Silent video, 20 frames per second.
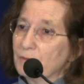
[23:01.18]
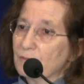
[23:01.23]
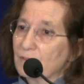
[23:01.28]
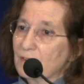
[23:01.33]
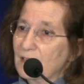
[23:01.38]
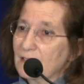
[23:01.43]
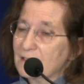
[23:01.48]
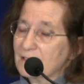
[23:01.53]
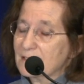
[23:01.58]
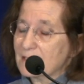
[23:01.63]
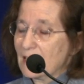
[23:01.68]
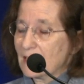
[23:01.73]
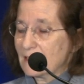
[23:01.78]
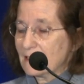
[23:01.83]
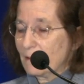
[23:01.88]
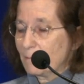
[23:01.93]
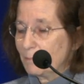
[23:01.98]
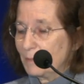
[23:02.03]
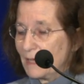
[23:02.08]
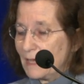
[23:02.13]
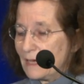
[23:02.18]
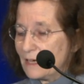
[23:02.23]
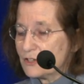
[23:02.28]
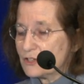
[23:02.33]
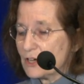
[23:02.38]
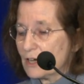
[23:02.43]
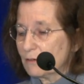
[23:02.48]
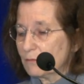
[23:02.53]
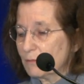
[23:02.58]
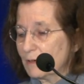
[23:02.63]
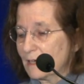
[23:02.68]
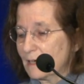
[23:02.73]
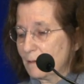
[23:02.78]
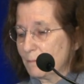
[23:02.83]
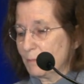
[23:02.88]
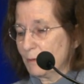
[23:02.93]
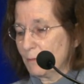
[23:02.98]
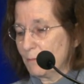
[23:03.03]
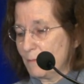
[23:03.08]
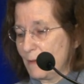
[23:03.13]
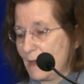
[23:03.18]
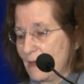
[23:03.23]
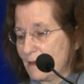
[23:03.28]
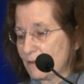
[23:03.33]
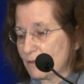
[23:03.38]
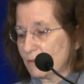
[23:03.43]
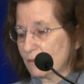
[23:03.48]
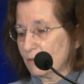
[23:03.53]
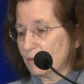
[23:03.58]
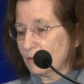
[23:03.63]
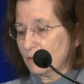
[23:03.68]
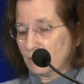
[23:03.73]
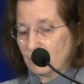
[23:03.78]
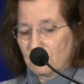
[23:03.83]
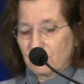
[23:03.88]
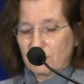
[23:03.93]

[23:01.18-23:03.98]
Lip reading: red cell aplasia, where a bone marrow